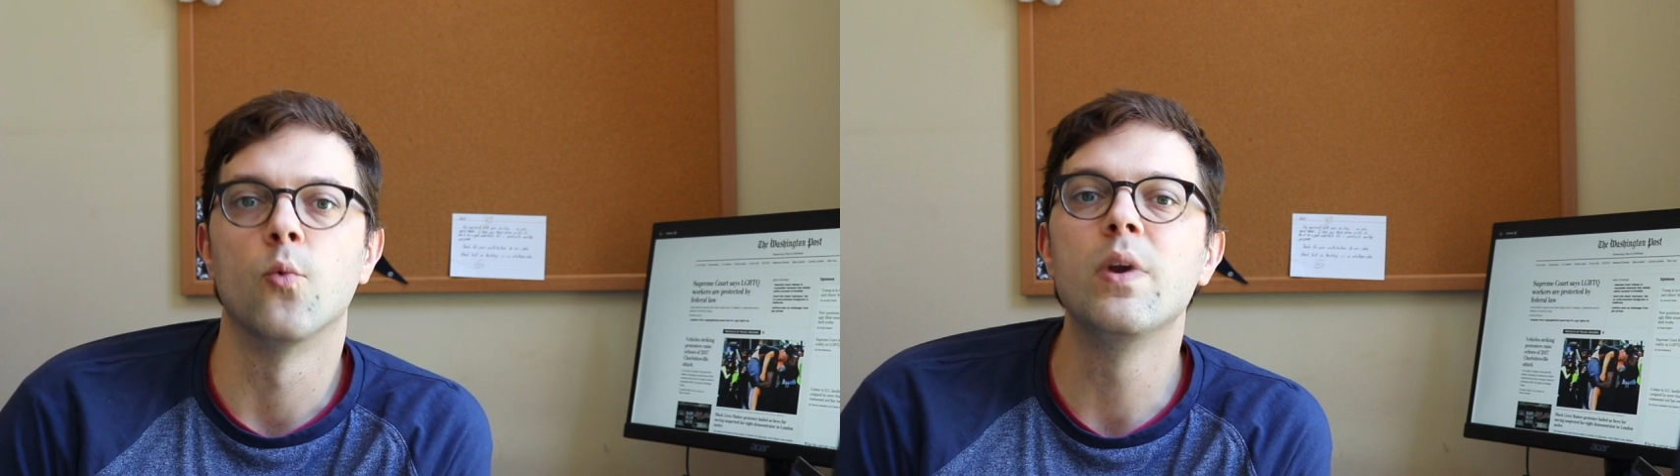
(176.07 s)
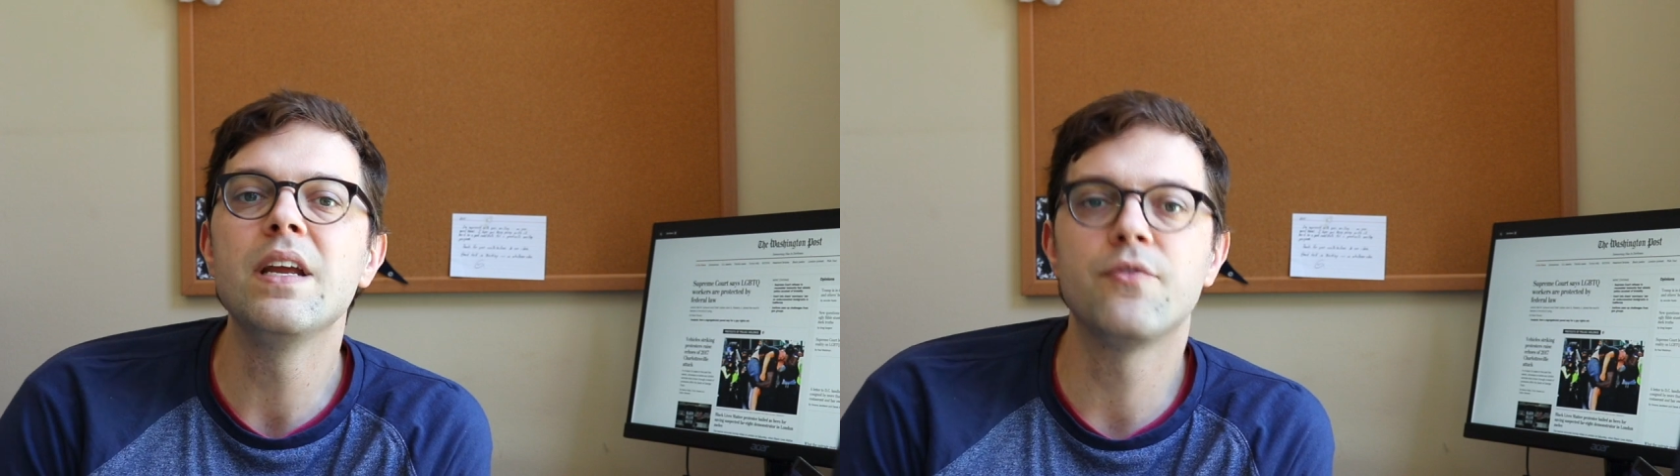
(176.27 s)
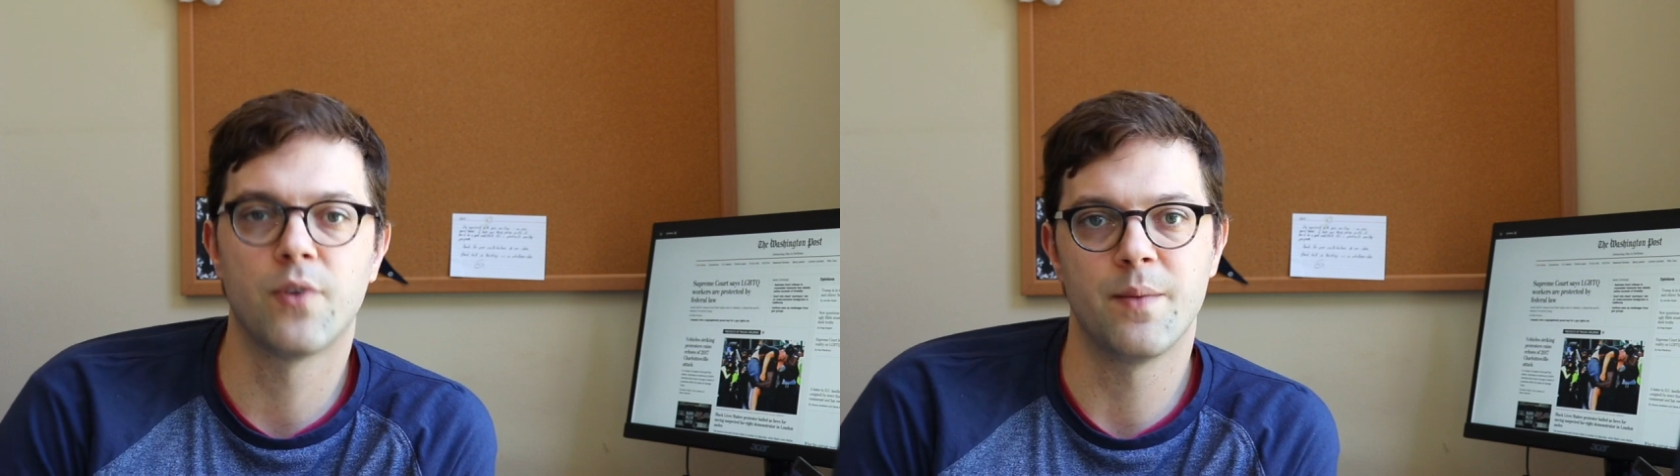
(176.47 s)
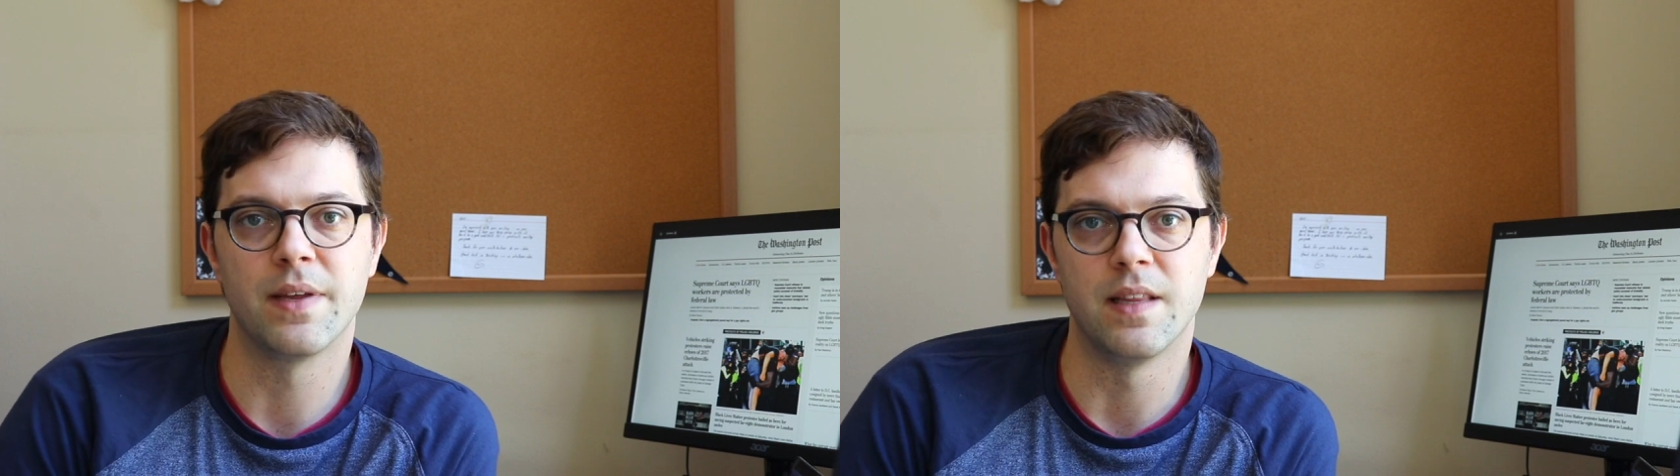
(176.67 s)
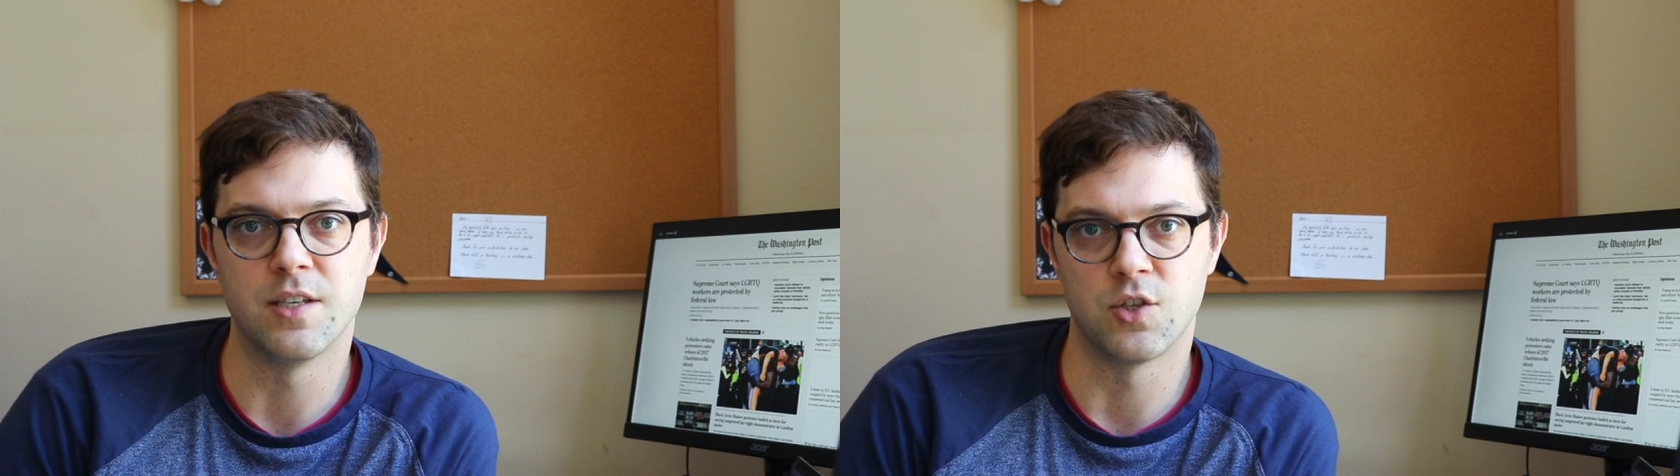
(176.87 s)

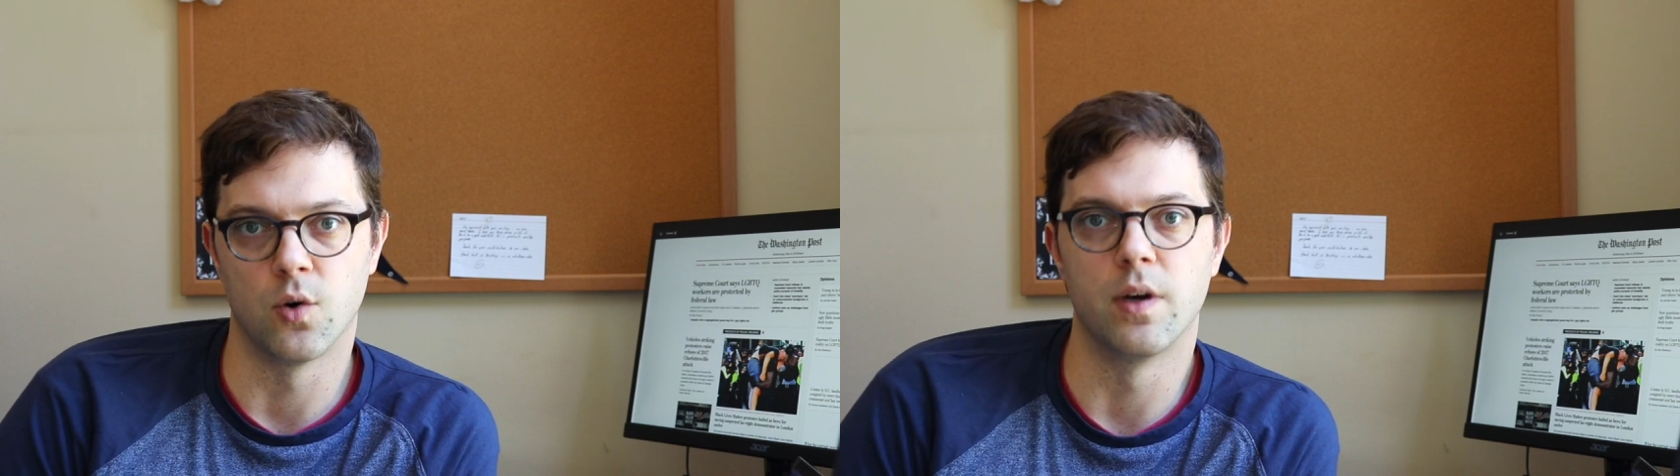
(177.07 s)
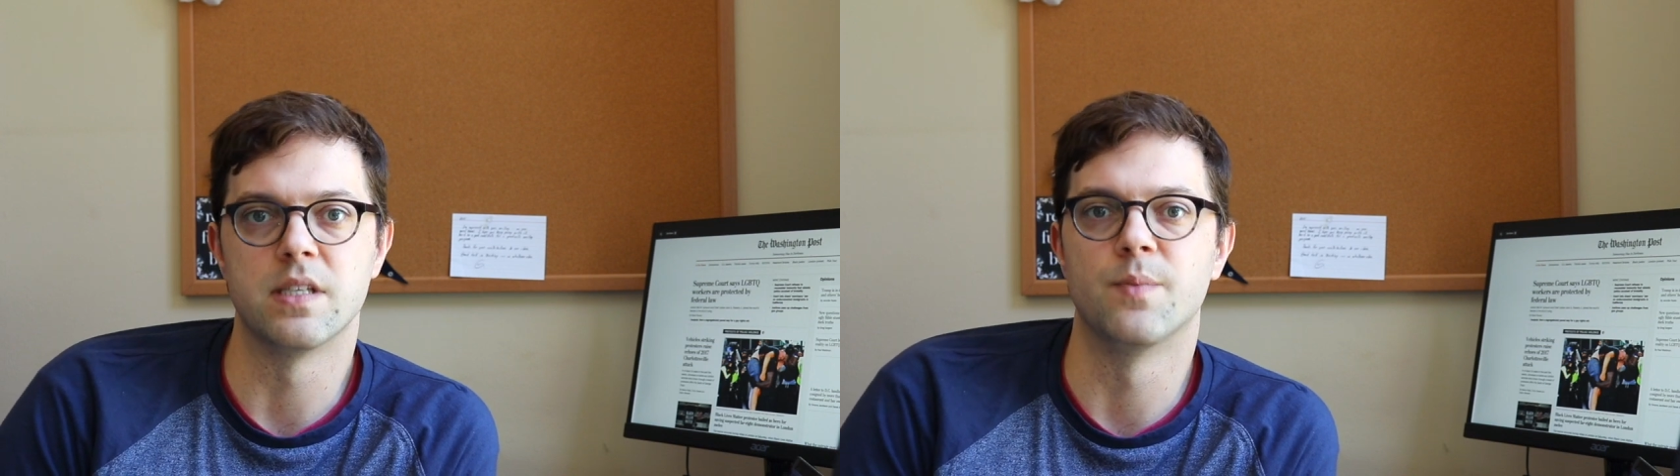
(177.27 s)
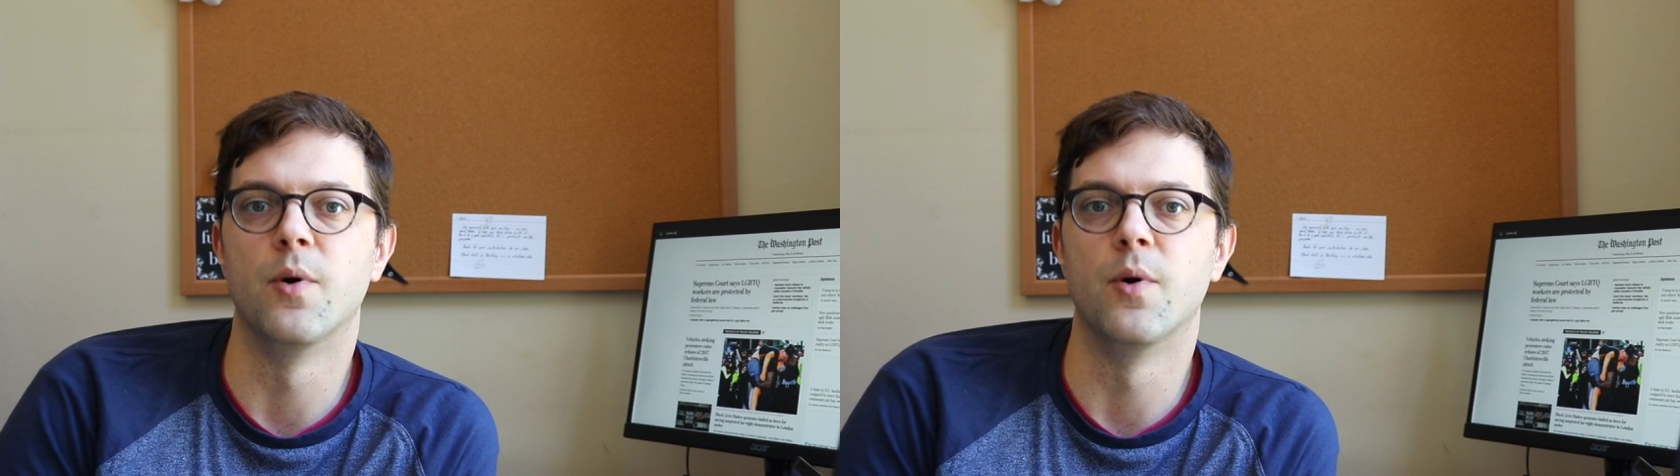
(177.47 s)
Reframing these stories to